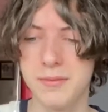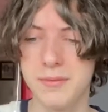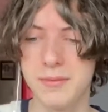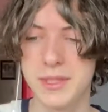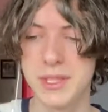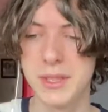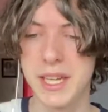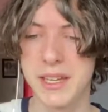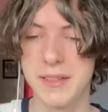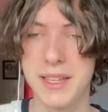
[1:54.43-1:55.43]
So
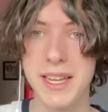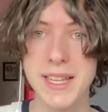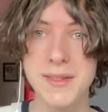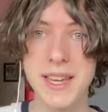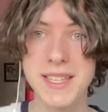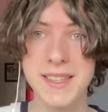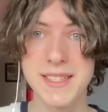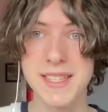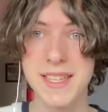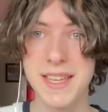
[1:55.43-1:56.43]
yeah, and as you guys can
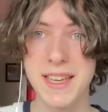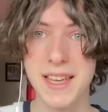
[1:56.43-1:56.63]
see,